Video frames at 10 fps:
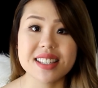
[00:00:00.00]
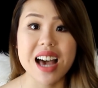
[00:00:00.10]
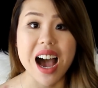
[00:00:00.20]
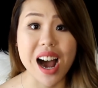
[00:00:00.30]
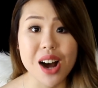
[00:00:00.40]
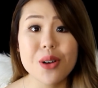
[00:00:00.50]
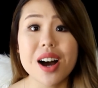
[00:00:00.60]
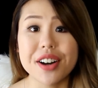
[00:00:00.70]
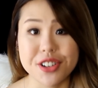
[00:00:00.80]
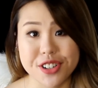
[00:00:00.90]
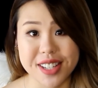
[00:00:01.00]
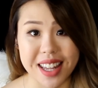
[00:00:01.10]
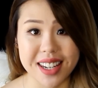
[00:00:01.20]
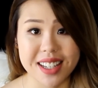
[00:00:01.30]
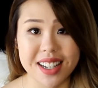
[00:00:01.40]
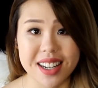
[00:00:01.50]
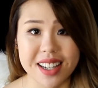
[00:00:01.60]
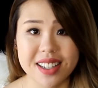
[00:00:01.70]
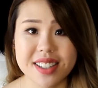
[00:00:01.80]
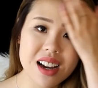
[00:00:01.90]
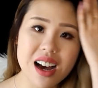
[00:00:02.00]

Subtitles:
how understated it is.